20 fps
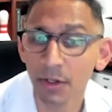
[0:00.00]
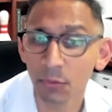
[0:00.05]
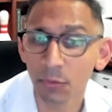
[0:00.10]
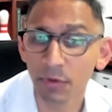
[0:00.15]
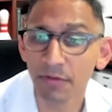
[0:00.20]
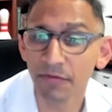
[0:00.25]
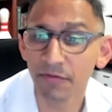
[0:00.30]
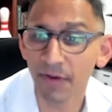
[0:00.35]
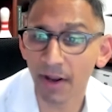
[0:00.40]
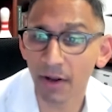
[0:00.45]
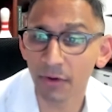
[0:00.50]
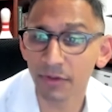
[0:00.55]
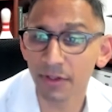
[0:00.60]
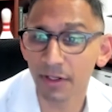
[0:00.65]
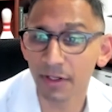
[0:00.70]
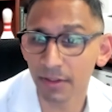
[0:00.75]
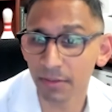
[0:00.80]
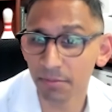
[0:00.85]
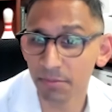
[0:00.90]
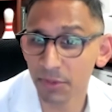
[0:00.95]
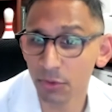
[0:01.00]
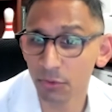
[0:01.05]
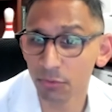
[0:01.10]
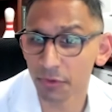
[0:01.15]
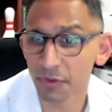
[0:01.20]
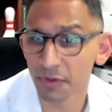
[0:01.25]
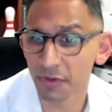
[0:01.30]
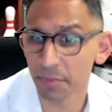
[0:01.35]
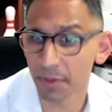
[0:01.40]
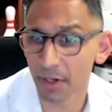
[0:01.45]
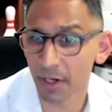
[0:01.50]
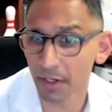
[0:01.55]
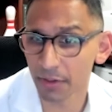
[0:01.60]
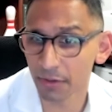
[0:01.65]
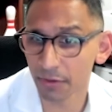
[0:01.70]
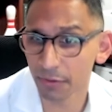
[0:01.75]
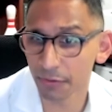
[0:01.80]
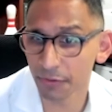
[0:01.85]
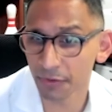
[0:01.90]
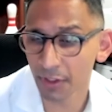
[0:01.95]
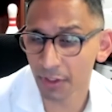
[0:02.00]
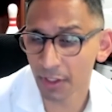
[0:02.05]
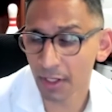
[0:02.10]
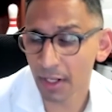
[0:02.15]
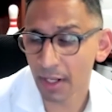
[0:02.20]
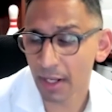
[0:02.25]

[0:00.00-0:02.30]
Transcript: we found that immune responders